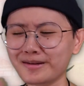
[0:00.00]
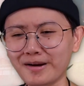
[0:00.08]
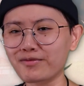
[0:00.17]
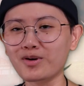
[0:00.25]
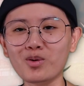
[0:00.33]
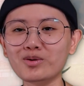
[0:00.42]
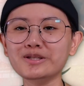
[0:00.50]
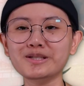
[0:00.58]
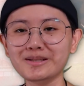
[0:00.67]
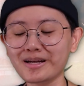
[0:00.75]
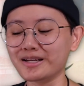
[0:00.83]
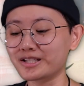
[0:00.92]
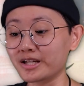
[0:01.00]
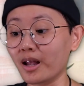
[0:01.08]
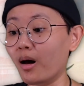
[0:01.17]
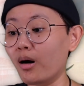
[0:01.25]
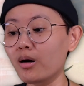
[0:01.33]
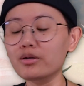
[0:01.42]
Of course, it's
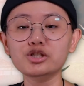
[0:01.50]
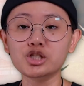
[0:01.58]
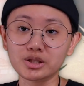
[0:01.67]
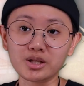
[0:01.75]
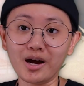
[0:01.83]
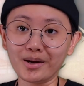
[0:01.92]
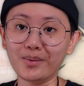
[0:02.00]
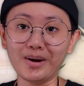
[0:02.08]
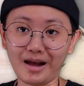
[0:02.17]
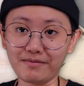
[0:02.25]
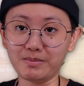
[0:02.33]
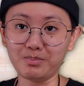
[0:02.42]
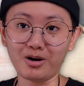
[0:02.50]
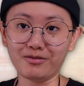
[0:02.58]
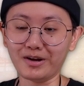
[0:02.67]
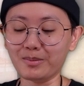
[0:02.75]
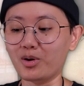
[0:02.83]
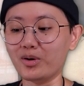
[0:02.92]
law. She's not going to have a
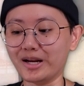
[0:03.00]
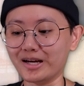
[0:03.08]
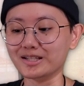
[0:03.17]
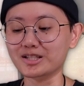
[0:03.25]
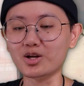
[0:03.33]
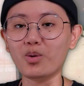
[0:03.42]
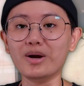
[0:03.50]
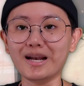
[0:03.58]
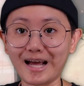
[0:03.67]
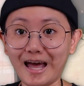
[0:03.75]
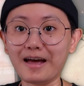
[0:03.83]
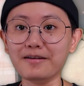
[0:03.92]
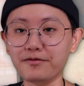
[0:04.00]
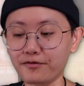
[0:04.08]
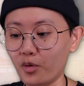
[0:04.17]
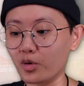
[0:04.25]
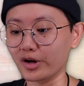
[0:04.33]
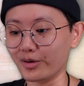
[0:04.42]
perfect morning. It's going to get
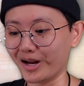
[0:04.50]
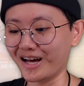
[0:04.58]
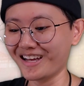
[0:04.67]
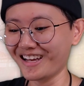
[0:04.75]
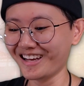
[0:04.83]
foiled.